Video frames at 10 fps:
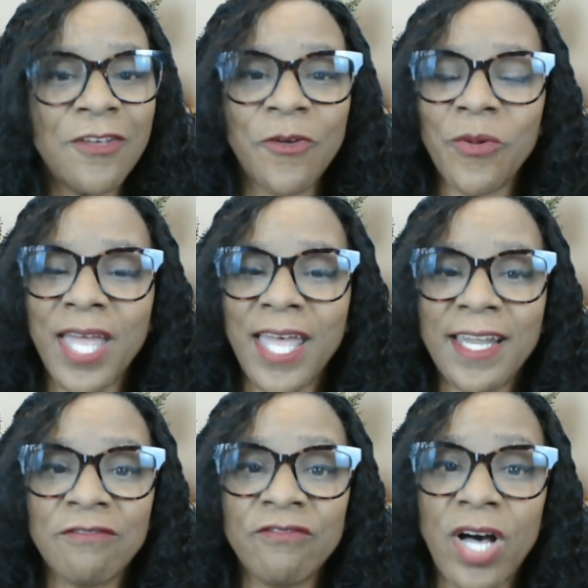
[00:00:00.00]
Go
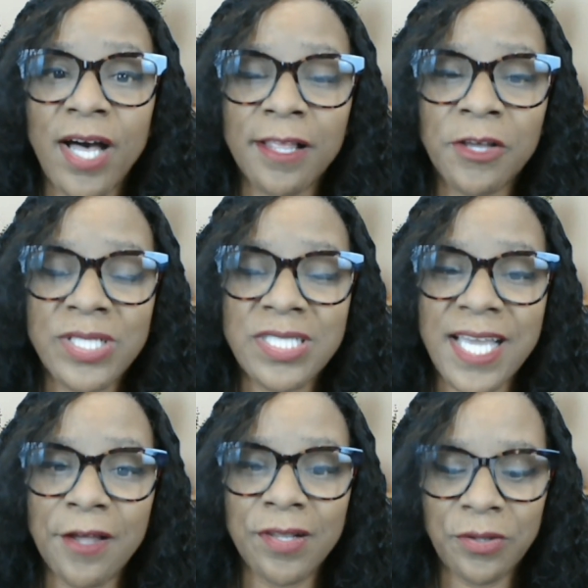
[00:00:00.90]
ahead and follow and
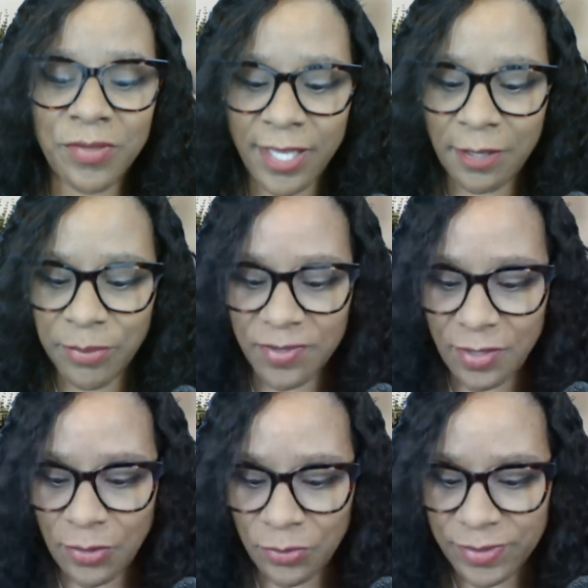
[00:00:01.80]
download the
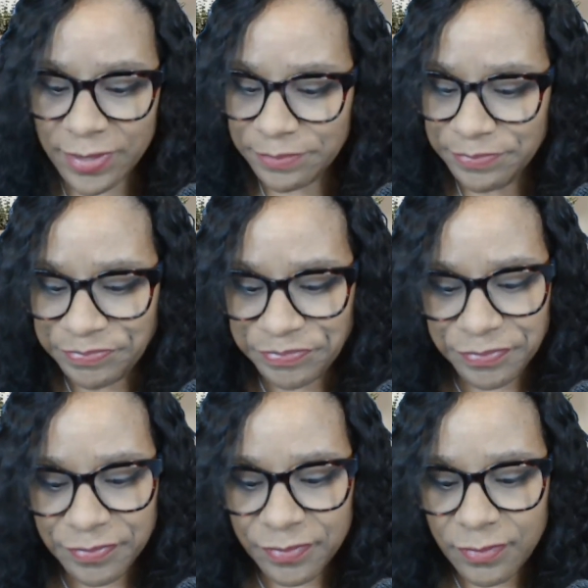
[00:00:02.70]
episodes,
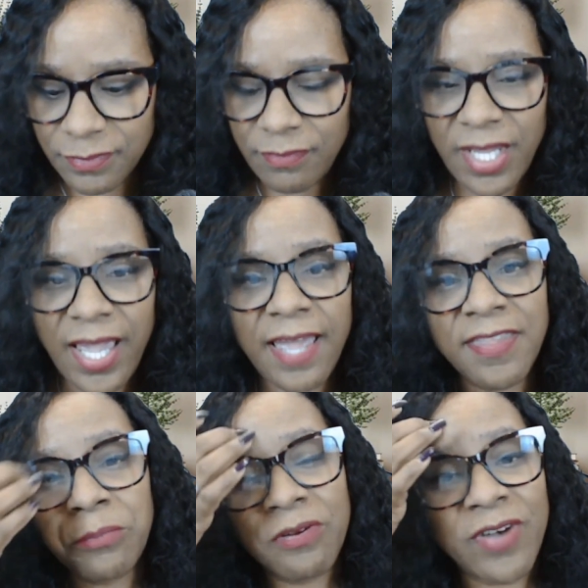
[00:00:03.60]

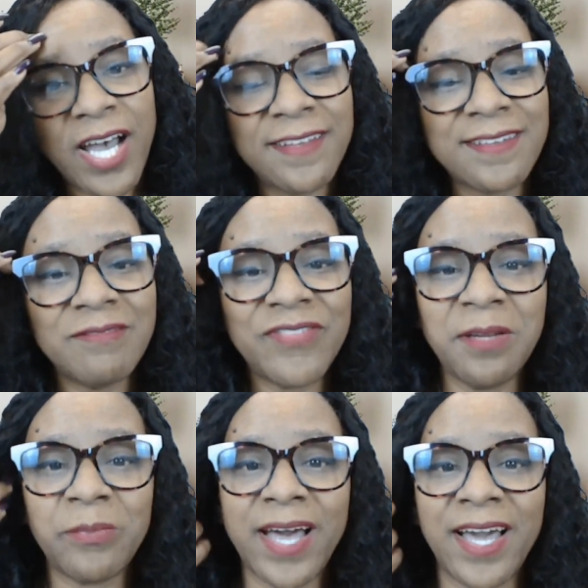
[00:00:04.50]
and then provide us some
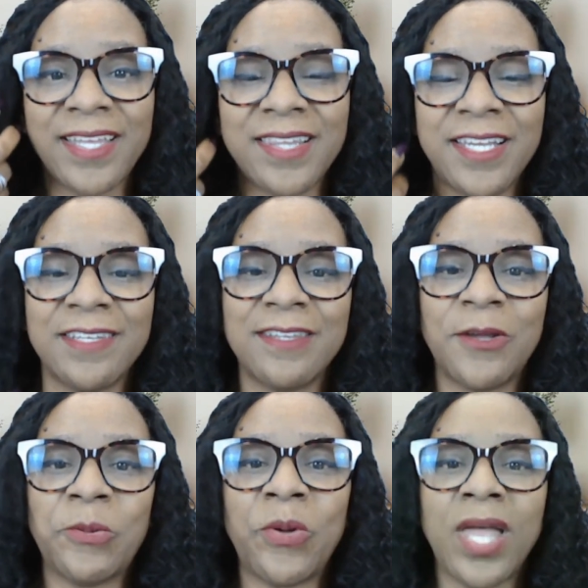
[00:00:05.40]
feedback and let us
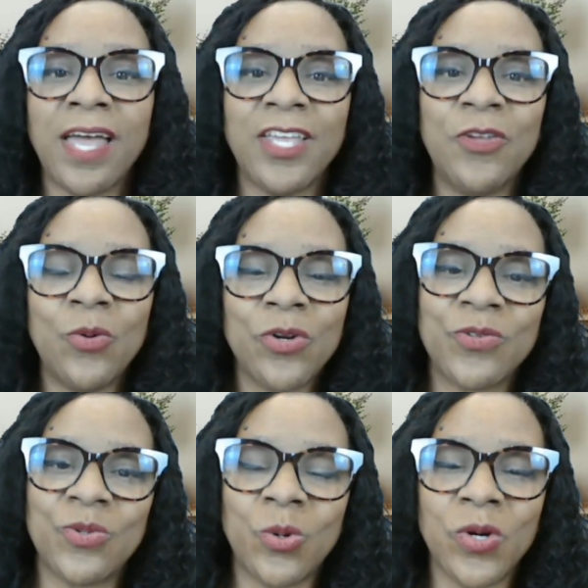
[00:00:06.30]
know your
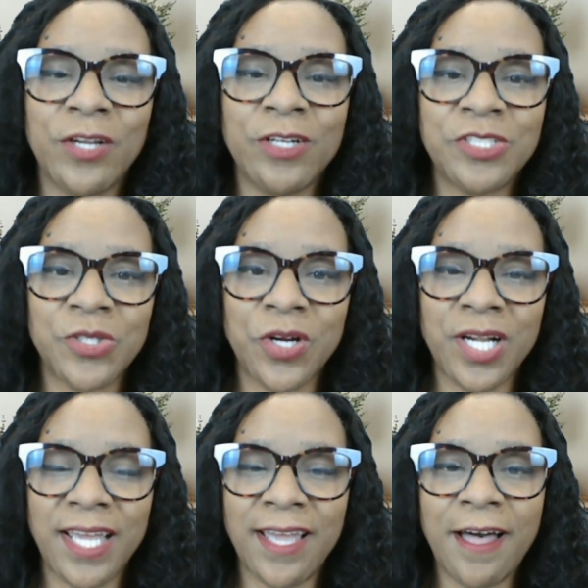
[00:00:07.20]
story, your
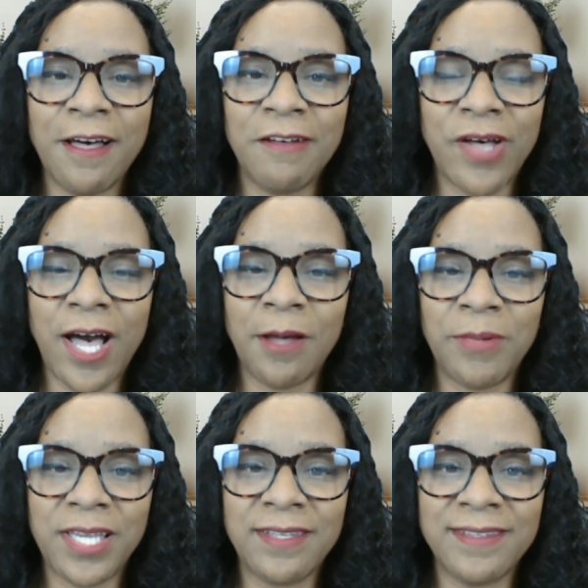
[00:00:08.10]
journey of
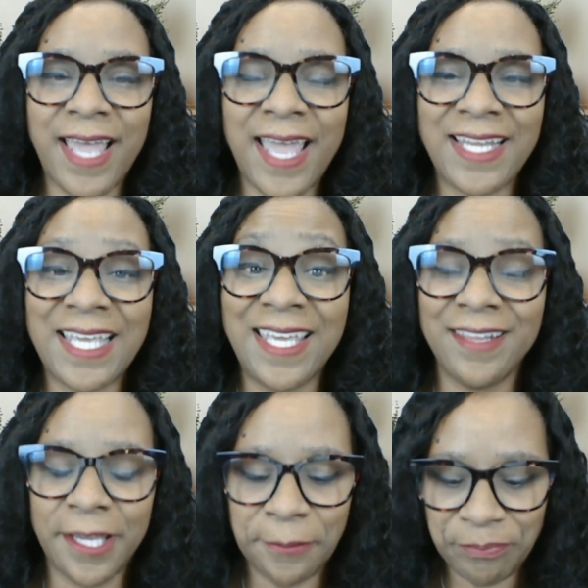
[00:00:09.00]
hobbies and
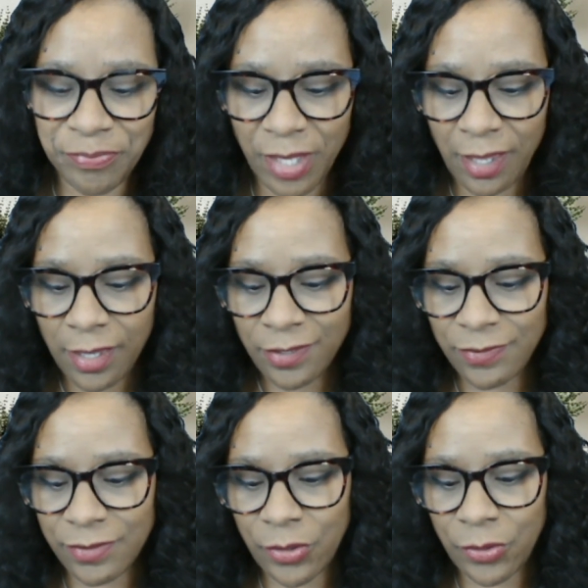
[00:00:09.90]
healing.
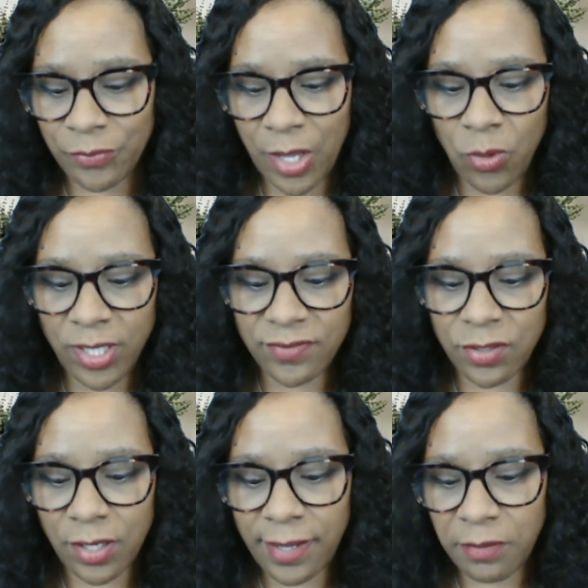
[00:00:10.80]
So I want to
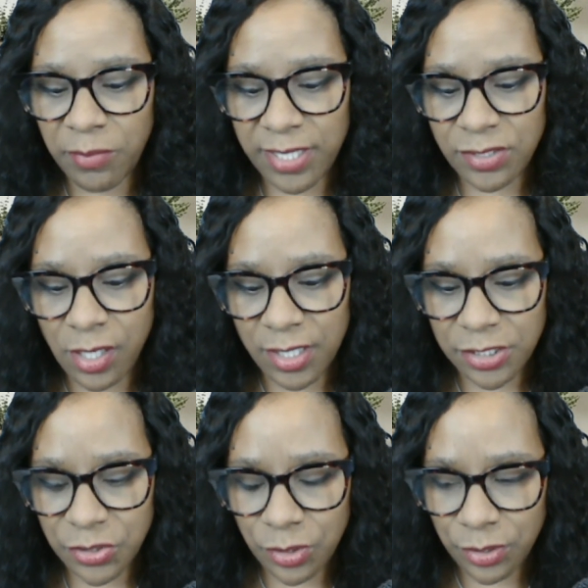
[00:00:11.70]
start out by
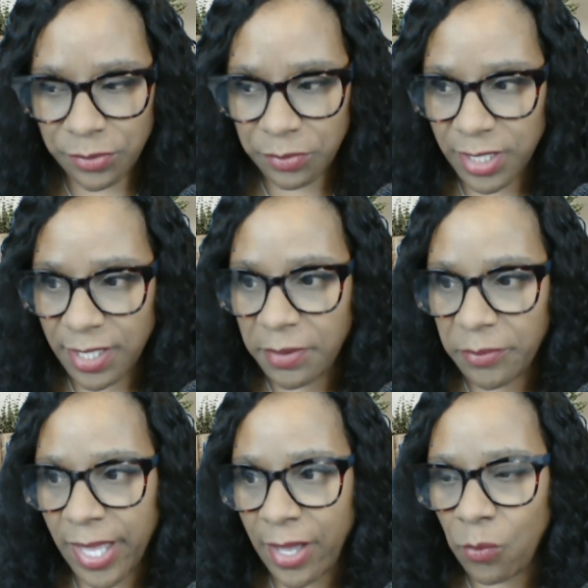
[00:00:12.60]
talking to you a little bit
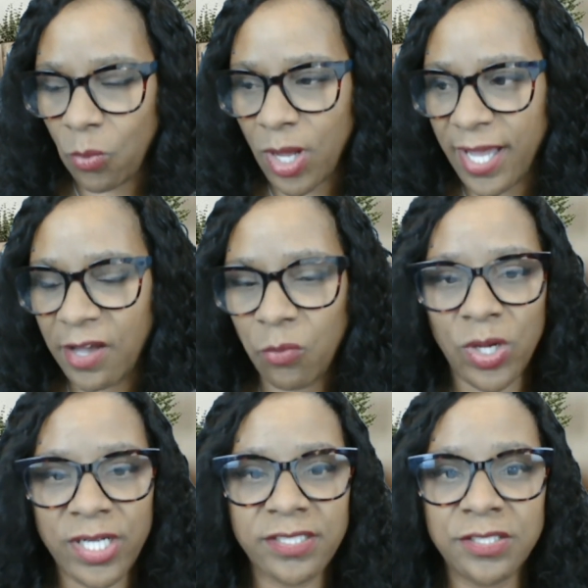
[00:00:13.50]
about why I
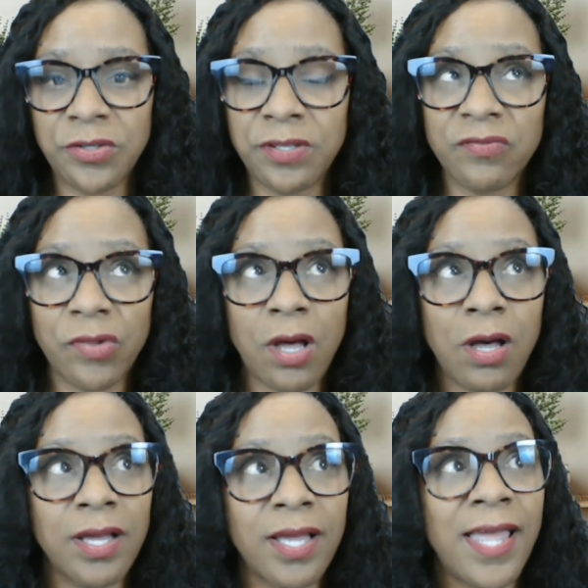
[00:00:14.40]
wanted to do this
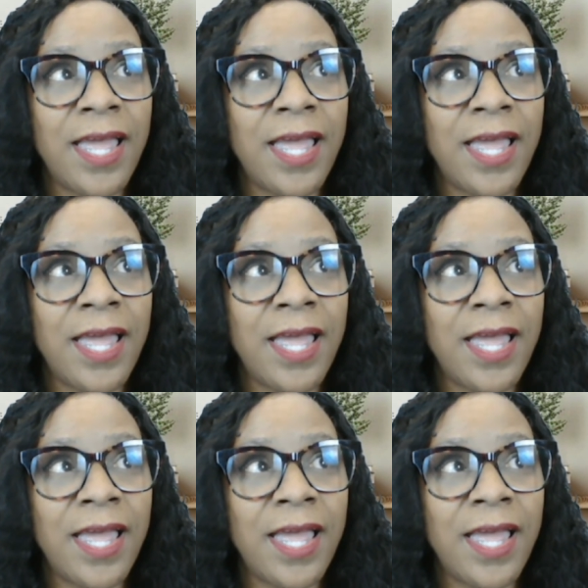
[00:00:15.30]
blog.